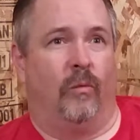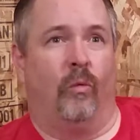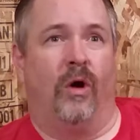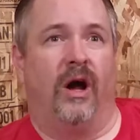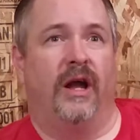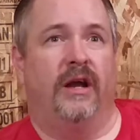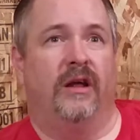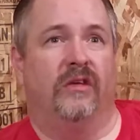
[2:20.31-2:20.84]

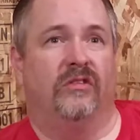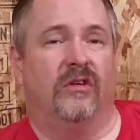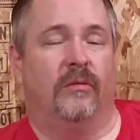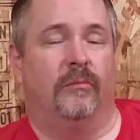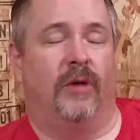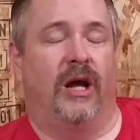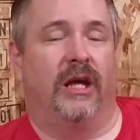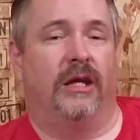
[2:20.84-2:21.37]
Why
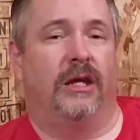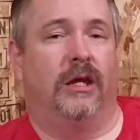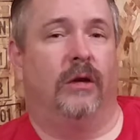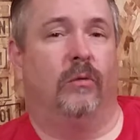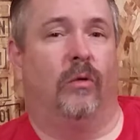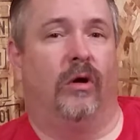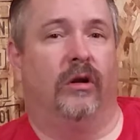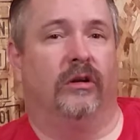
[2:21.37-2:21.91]
doesn't Mikey
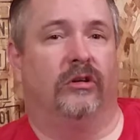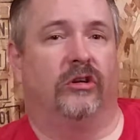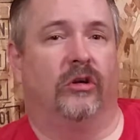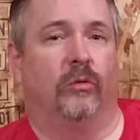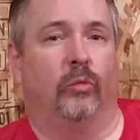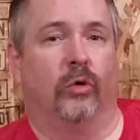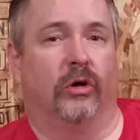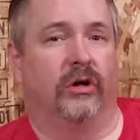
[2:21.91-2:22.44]
want
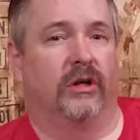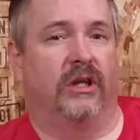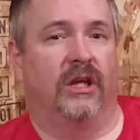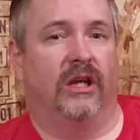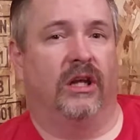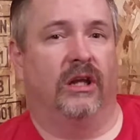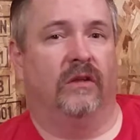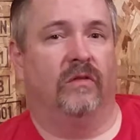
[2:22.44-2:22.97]
to work
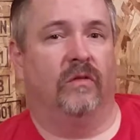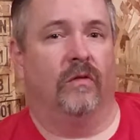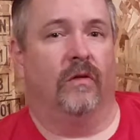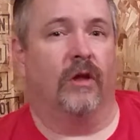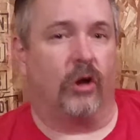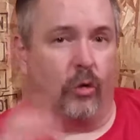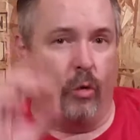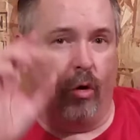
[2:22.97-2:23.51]
in
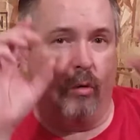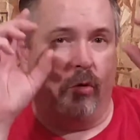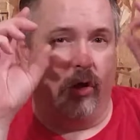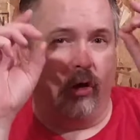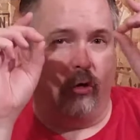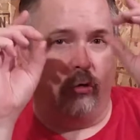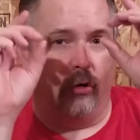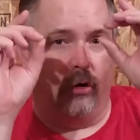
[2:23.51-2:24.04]
the quote
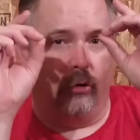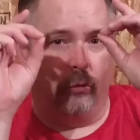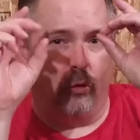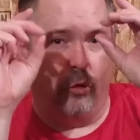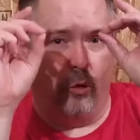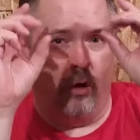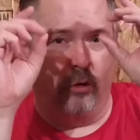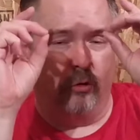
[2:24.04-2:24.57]
unquote
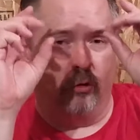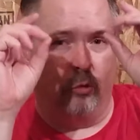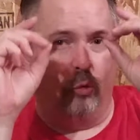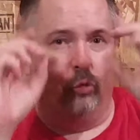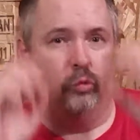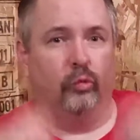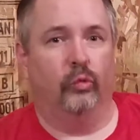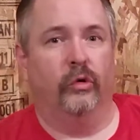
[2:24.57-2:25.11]
quote
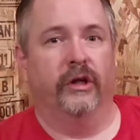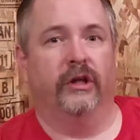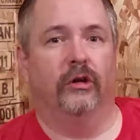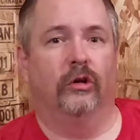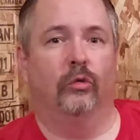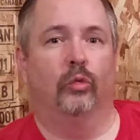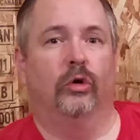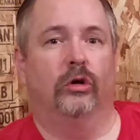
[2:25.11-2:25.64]

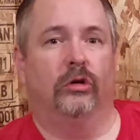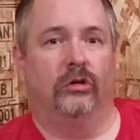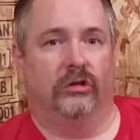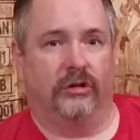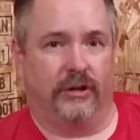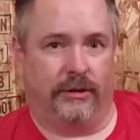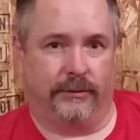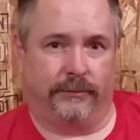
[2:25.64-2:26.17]
real
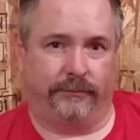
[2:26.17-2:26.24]
world?